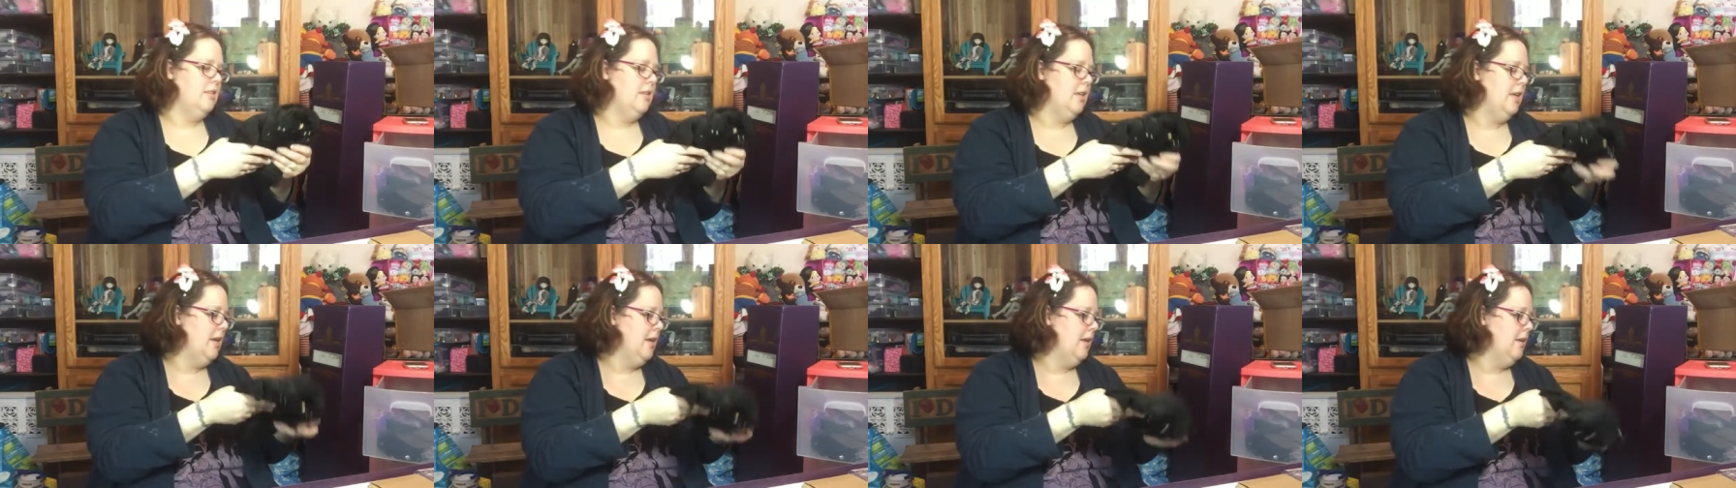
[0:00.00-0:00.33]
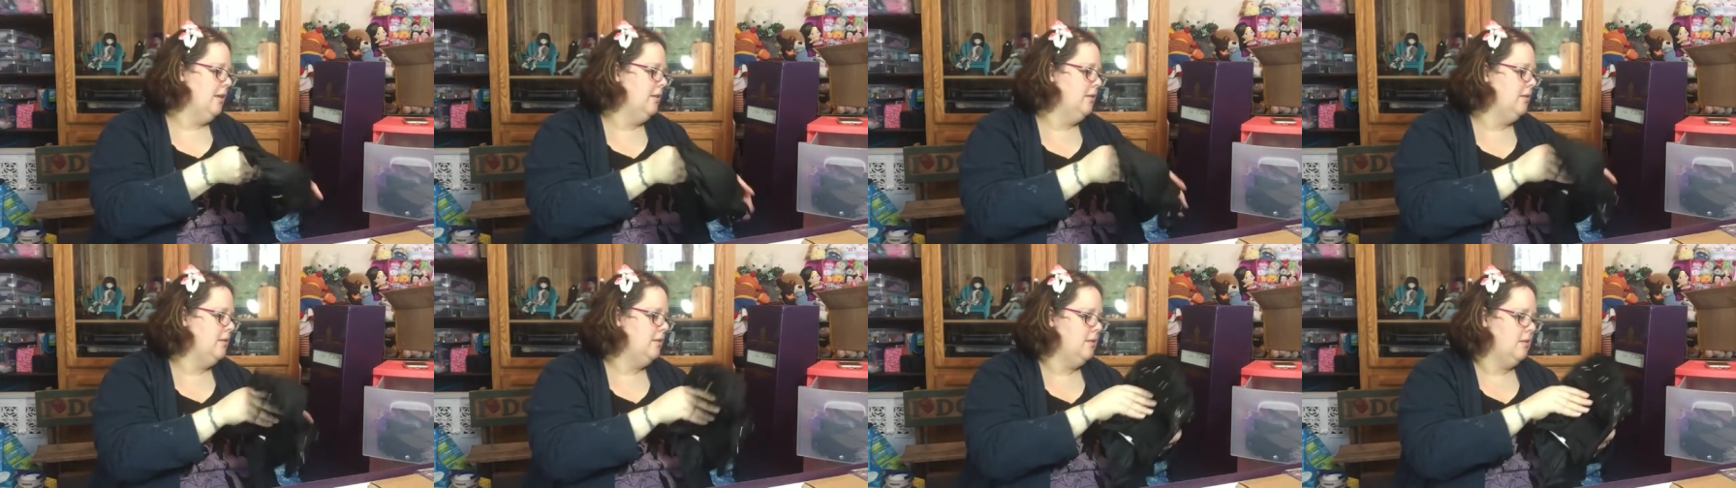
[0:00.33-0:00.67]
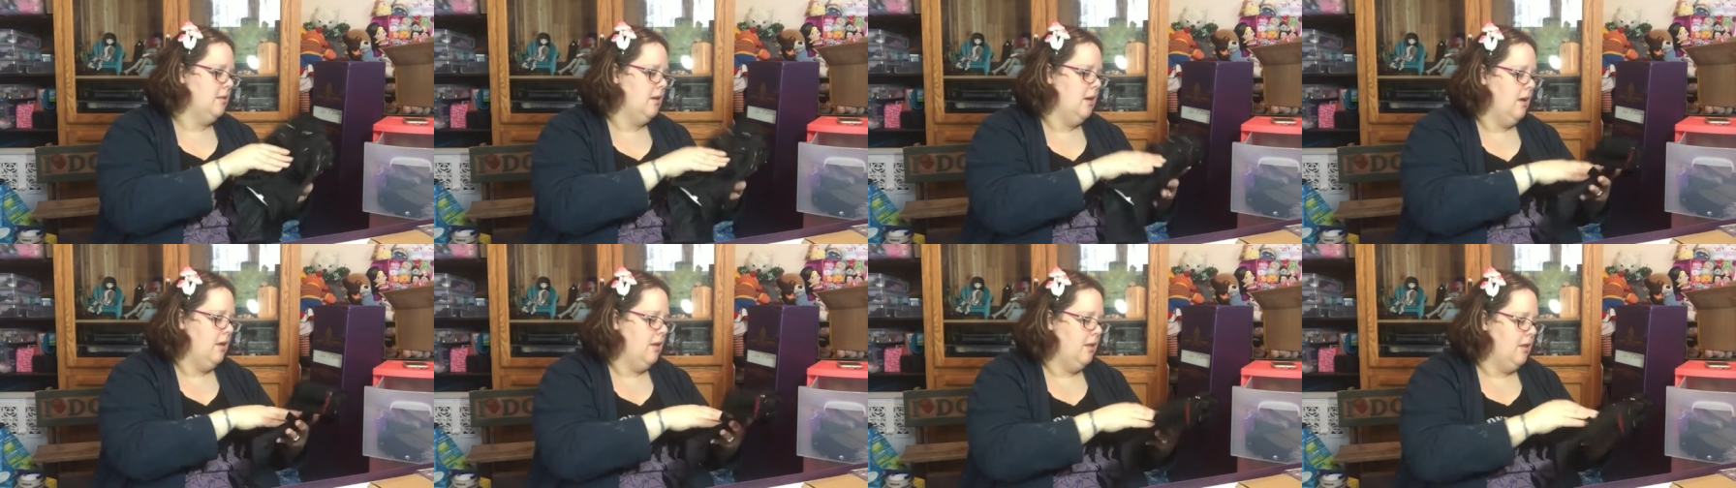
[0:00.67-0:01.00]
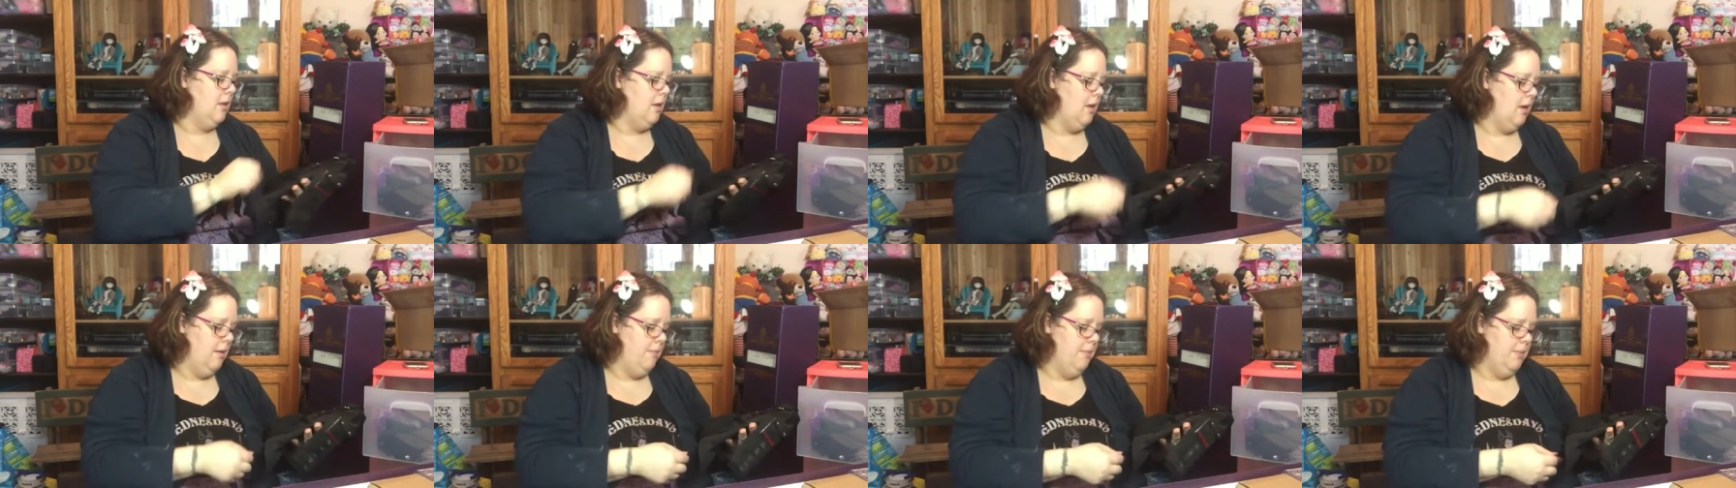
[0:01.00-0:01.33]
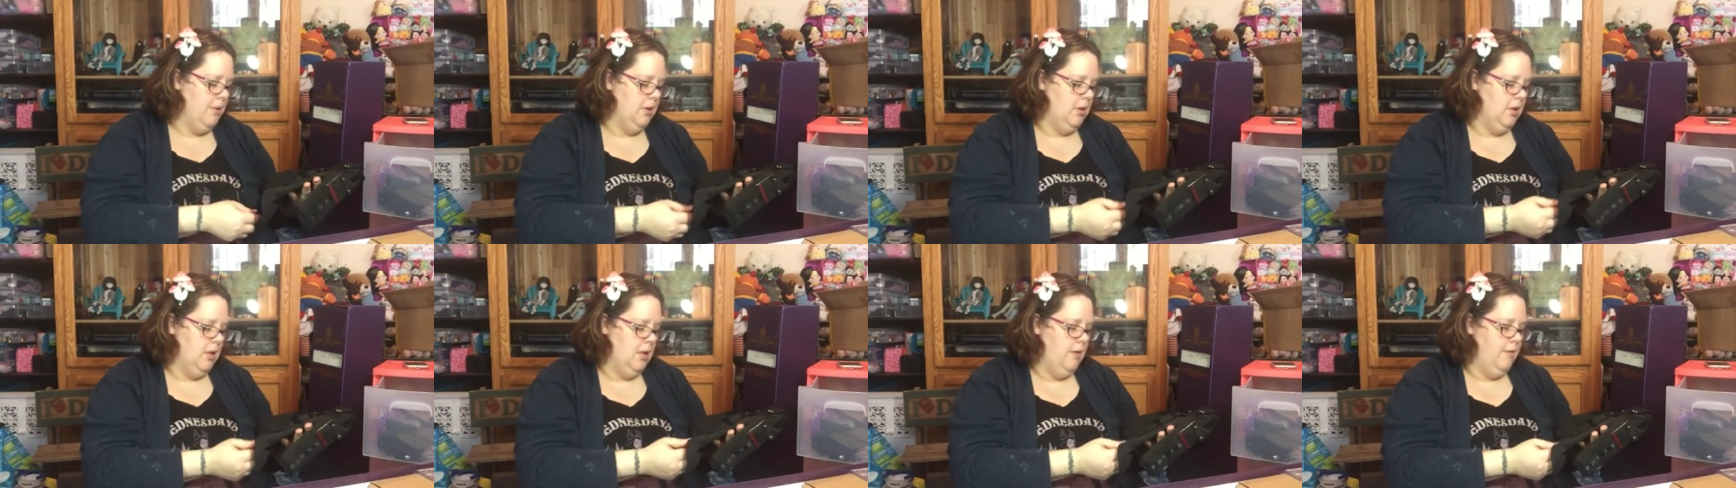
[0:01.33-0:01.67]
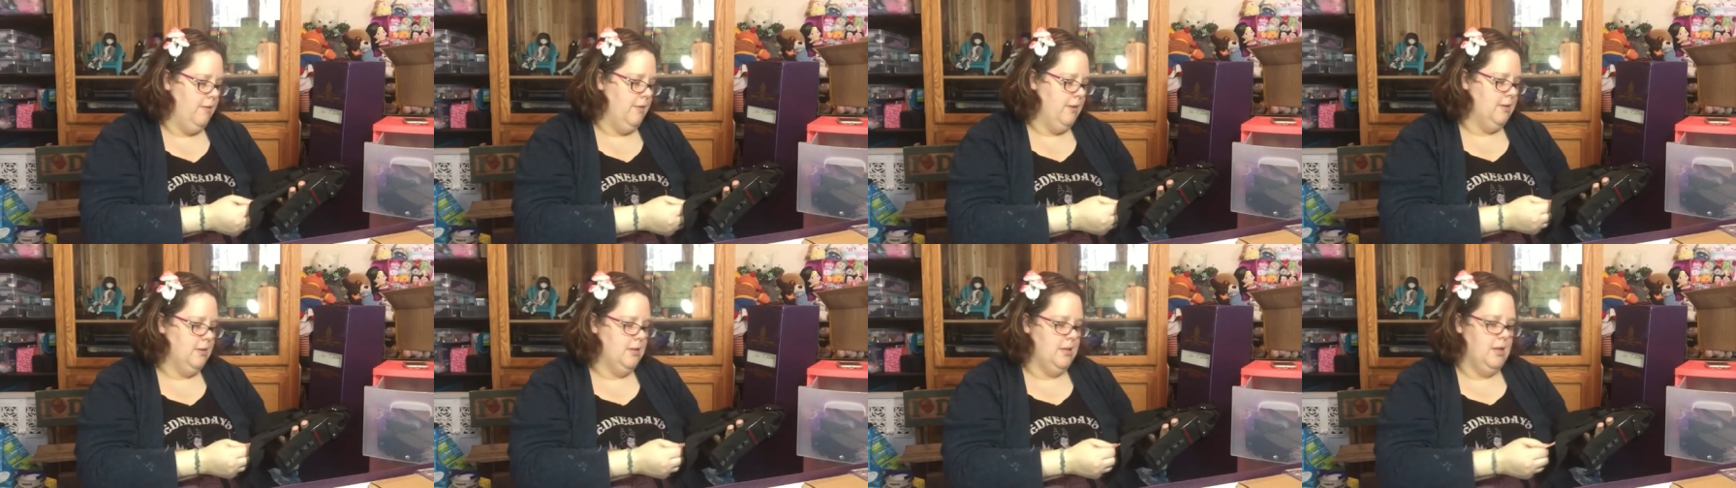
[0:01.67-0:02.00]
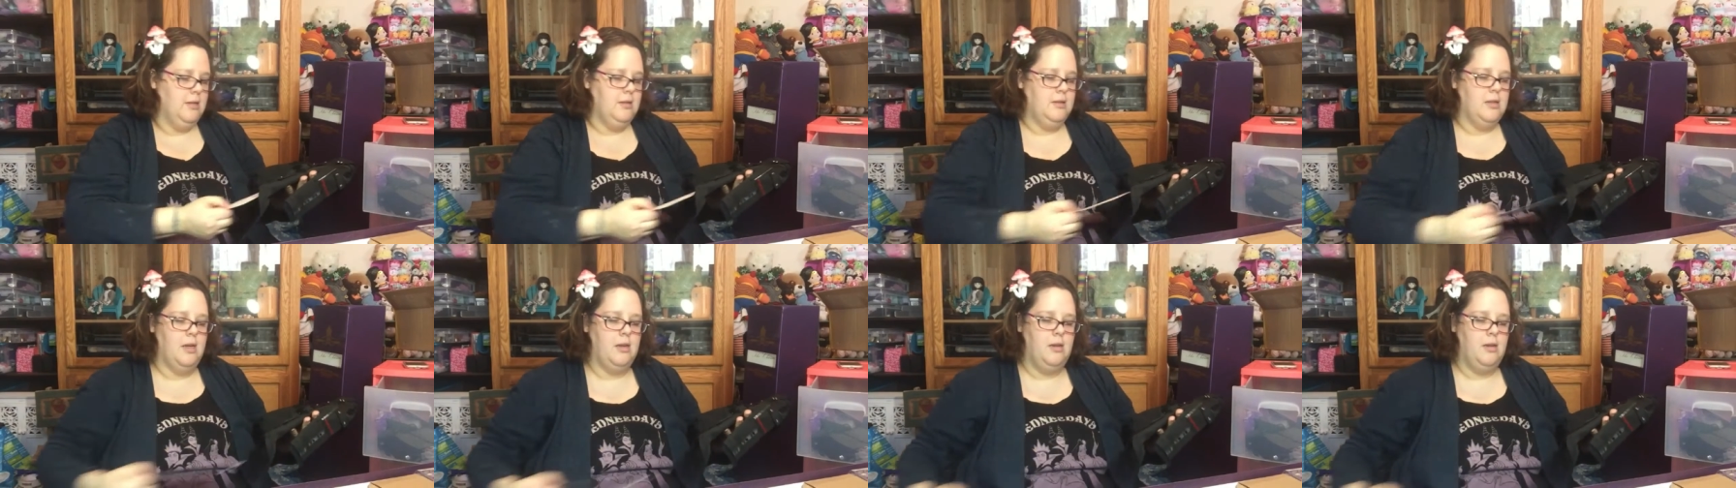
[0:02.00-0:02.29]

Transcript: it's his. I, I believe it's his.